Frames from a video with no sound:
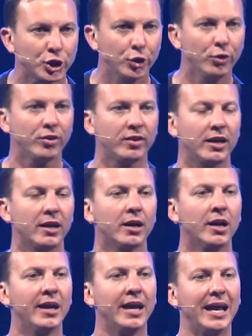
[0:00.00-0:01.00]
truth there,
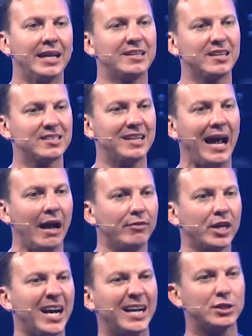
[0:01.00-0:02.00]
it doesn't have
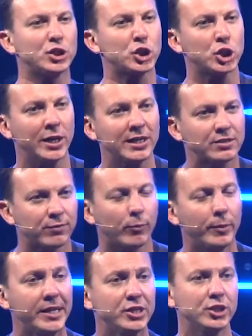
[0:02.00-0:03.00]
the kind of
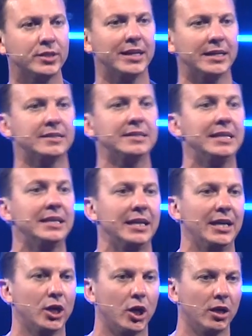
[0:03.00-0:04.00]
transformation that is needed
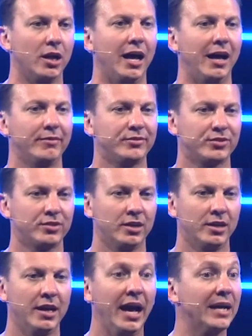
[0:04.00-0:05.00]
in our lives.
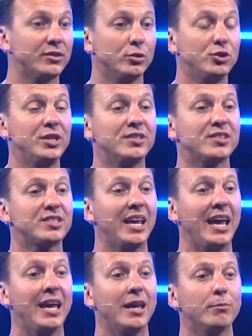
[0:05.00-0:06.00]
And so Jesus
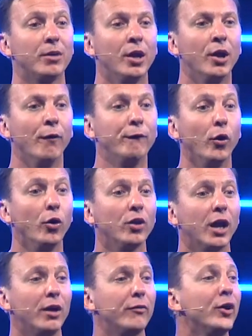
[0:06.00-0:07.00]
came
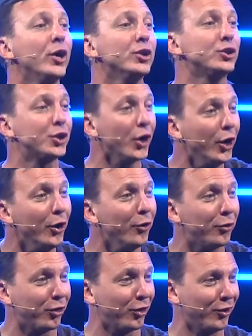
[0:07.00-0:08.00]
full of
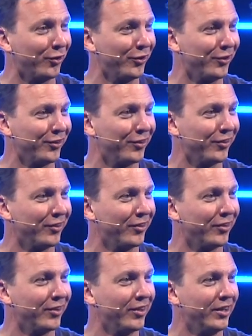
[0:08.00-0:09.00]
truth
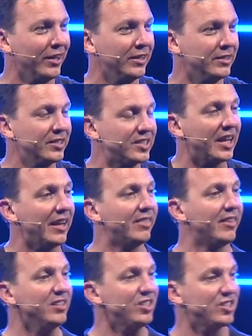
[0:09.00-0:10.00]
to say,
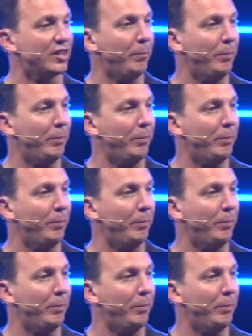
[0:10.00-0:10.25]
This is the